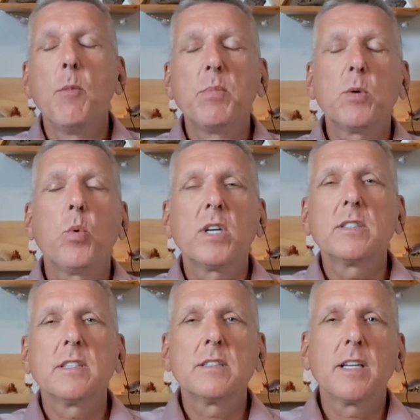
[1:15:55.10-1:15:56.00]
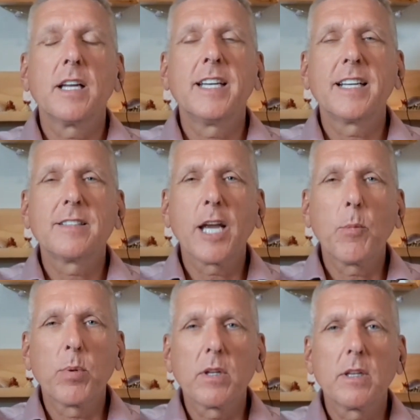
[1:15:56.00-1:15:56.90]
But was an
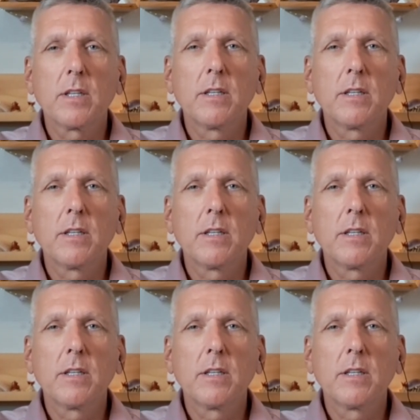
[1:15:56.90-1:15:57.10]
example